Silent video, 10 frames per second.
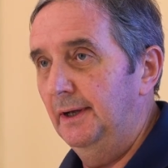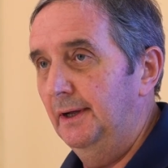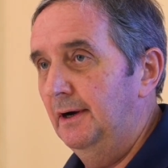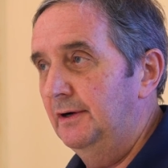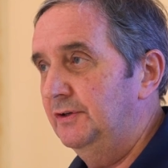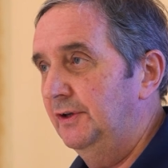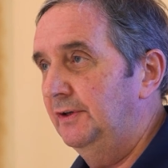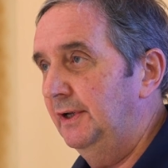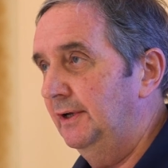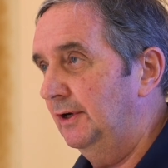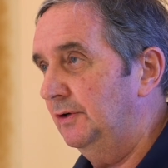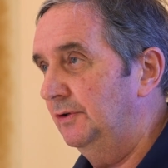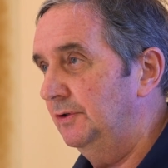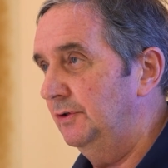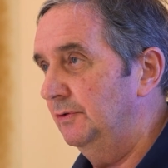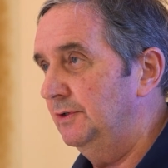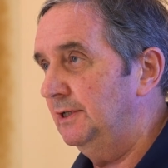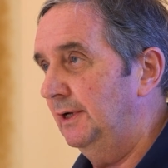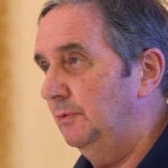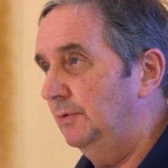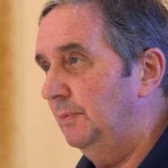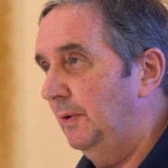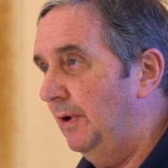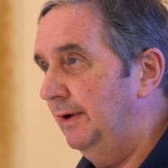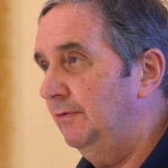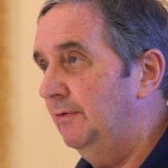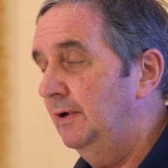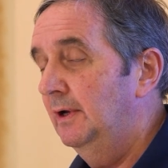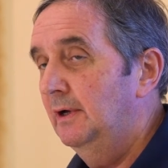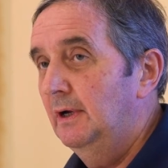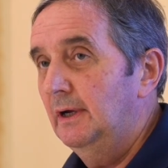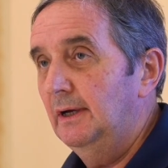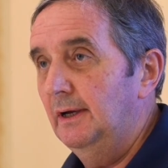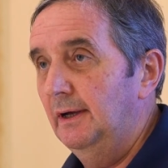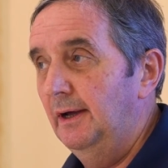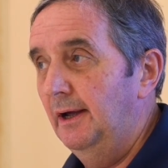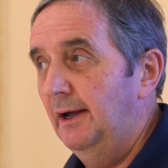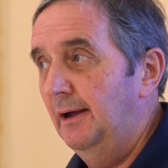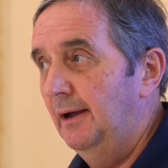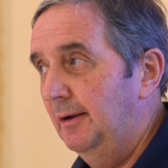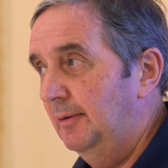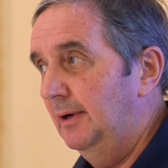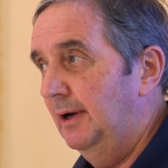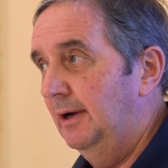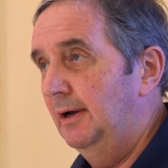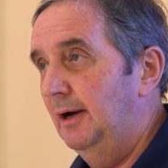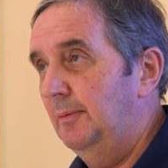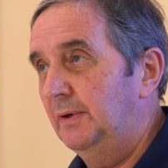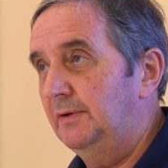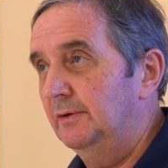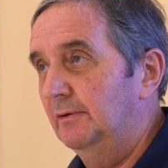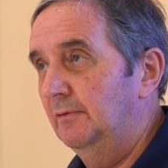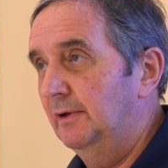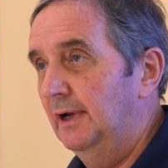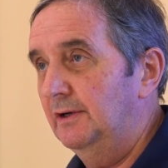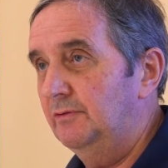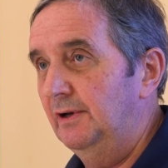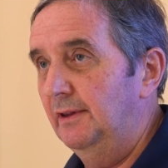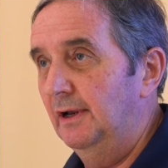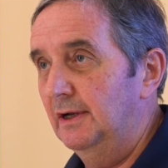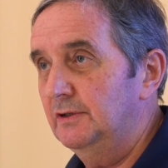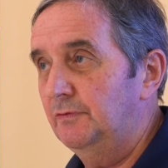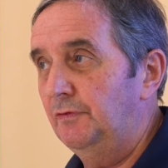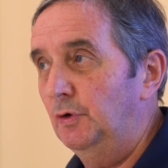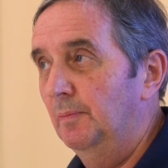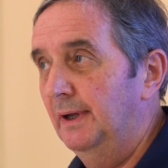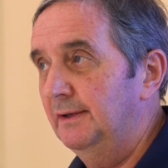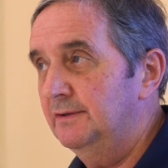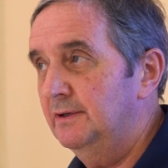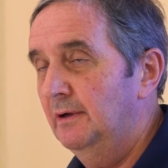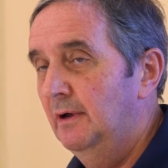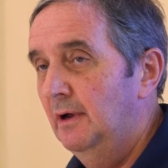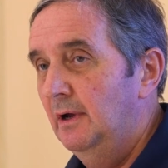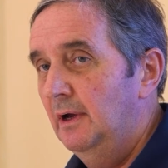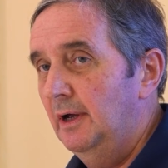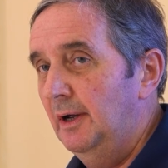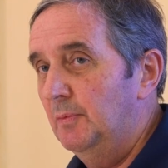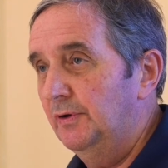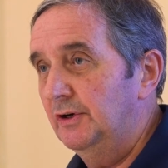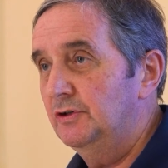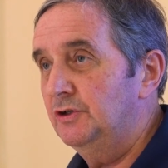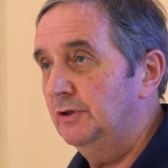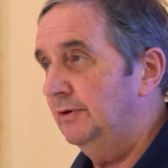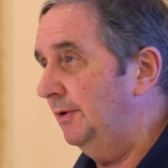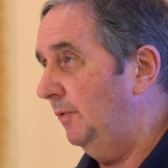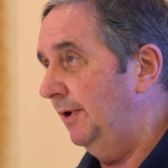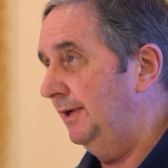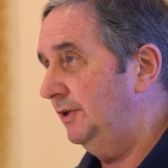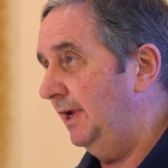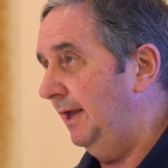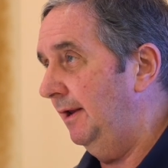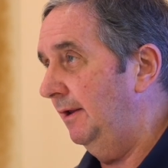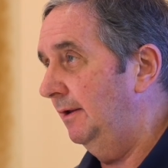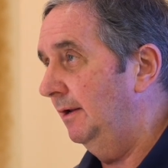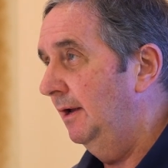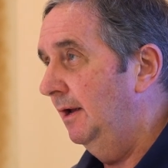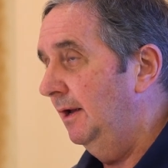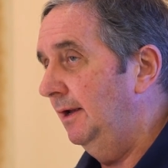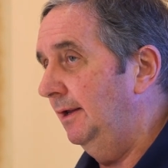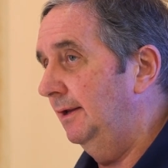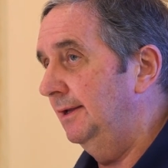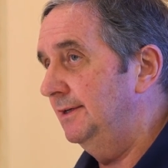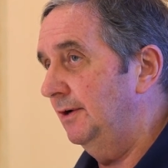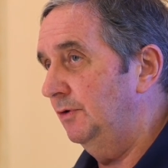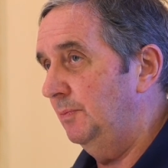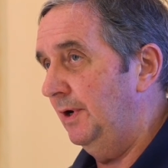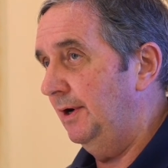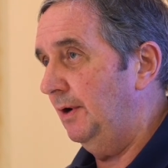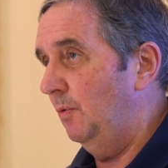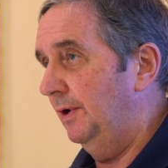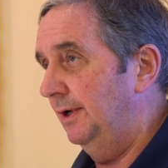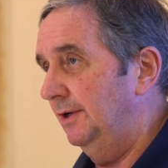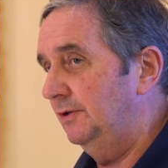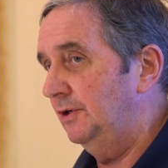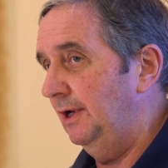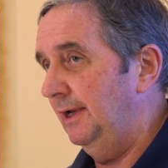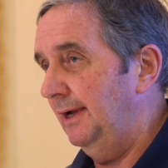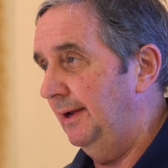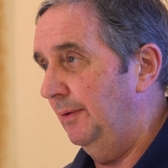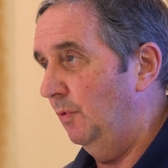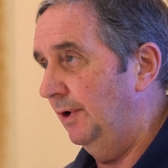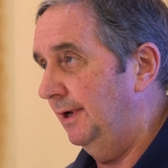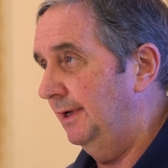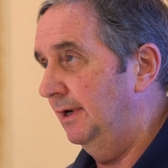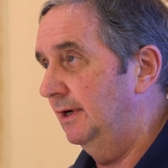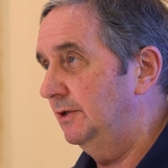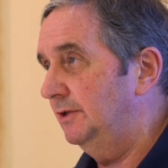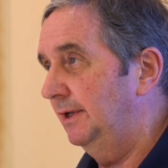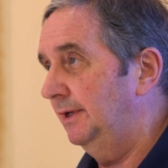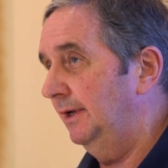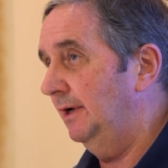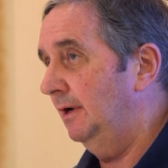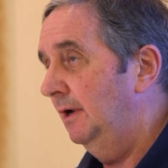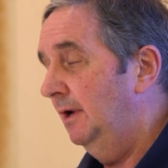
Argentina continuously with my wife up until the last few months. Both our children were educated in South America, one in Chile and one in Argentina.